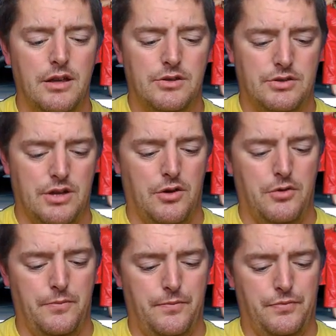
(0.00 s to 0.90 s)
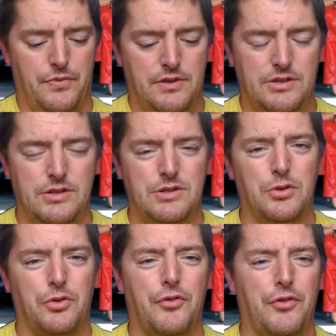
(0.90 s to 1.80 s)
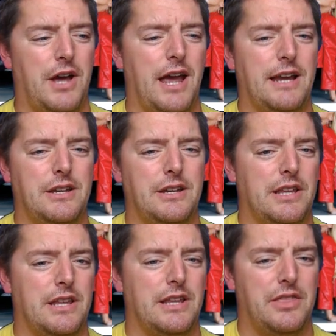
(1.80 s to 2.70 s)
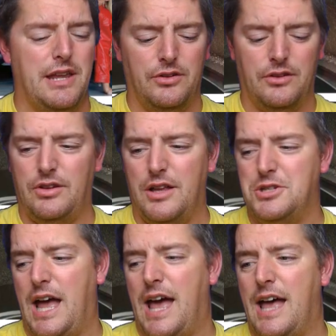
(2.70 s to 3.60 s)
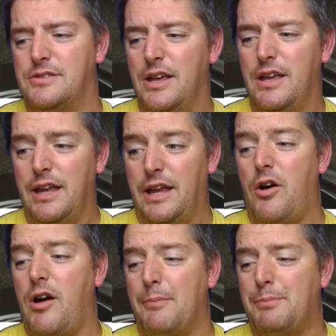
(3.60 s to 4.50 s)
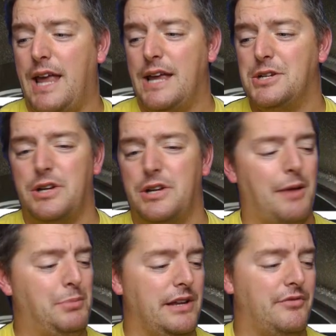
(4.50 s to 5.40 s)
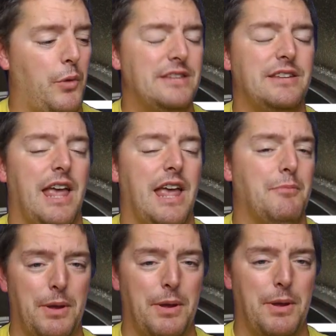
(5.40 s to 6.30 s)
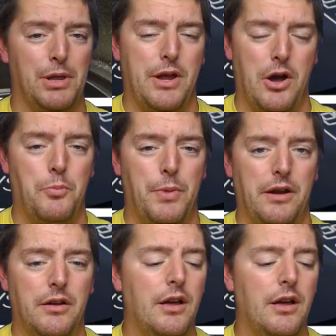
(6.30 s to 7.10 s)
So this is useful for diagnosing things such as, in our application, I believe the wastegate might be blowing open.